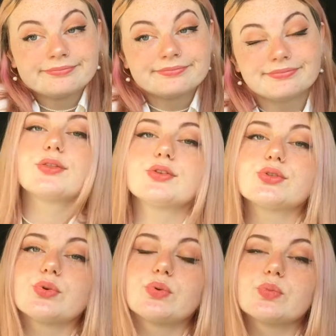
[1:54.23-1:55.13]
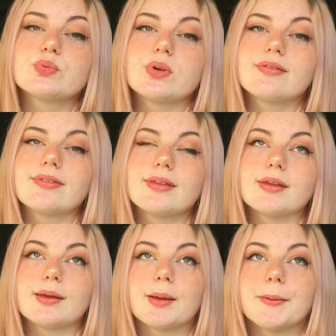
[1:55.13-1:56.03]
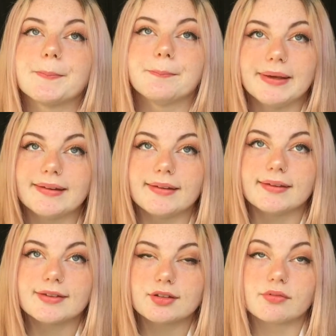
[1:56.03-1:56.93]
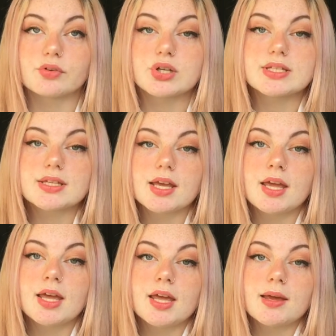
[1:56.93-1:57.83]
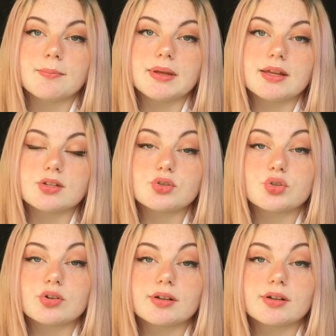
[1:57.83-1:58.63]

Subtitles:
The stone was one of the many discoveries made during